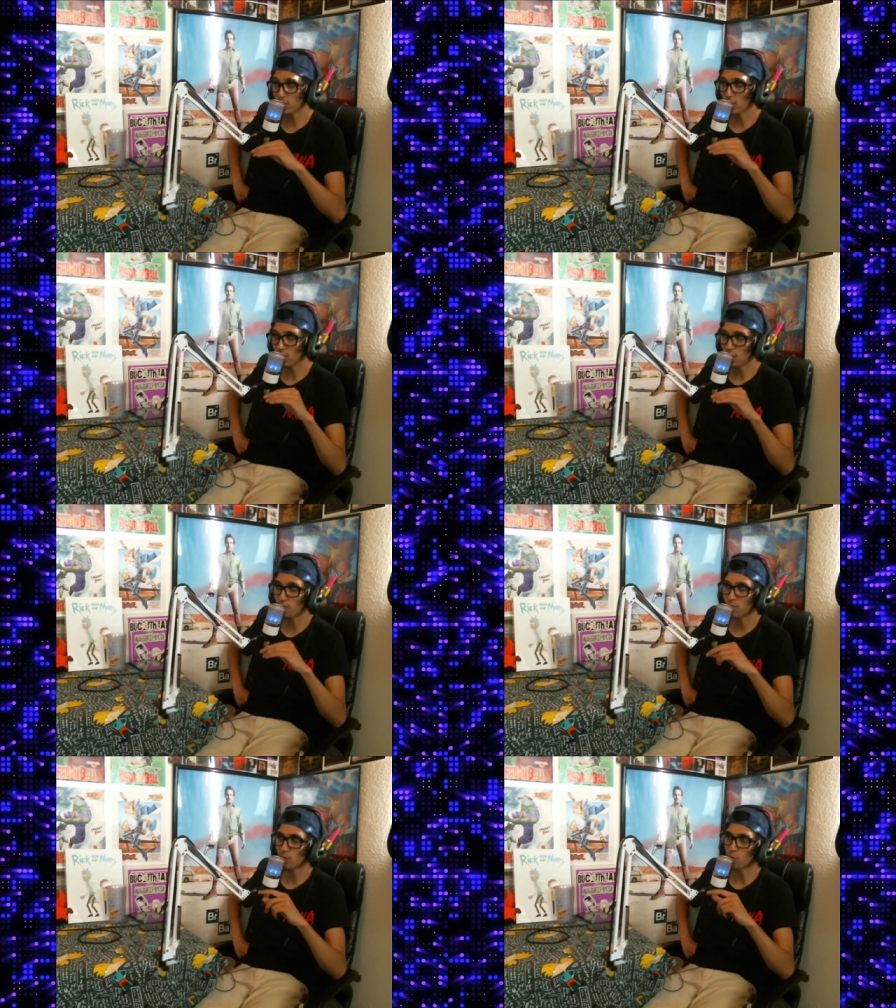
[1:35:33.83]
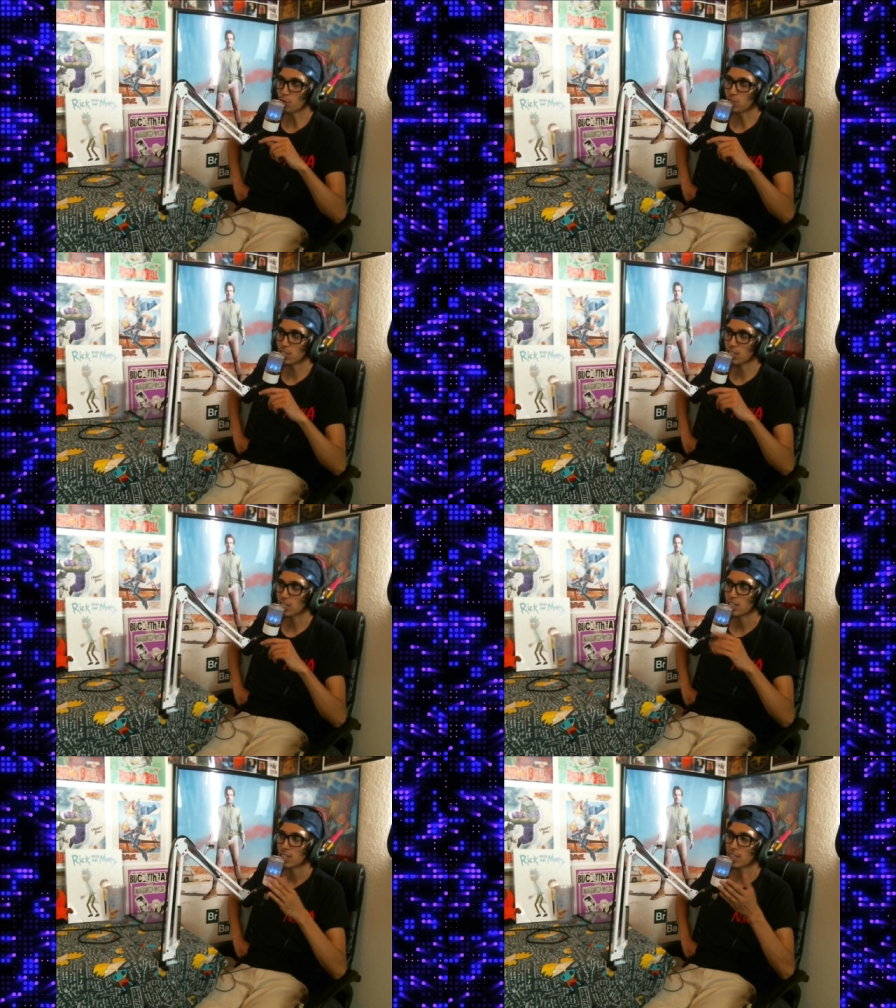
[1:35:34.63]
love for the music
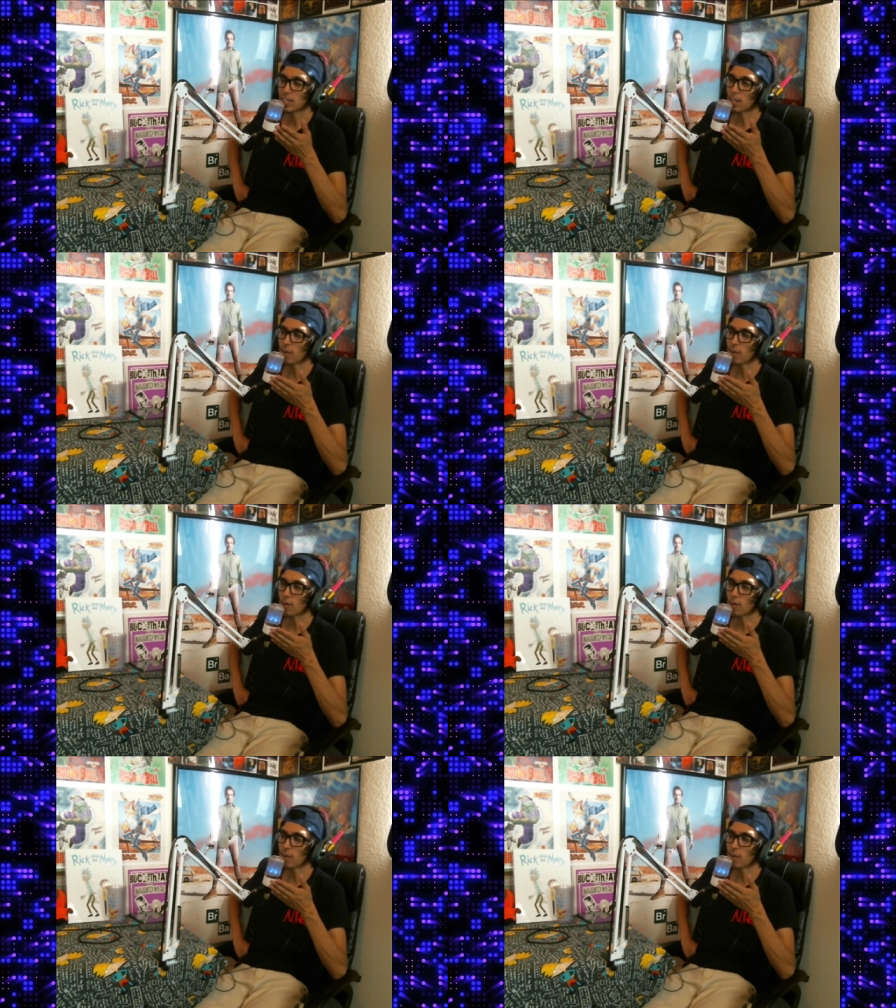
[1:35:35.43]
that there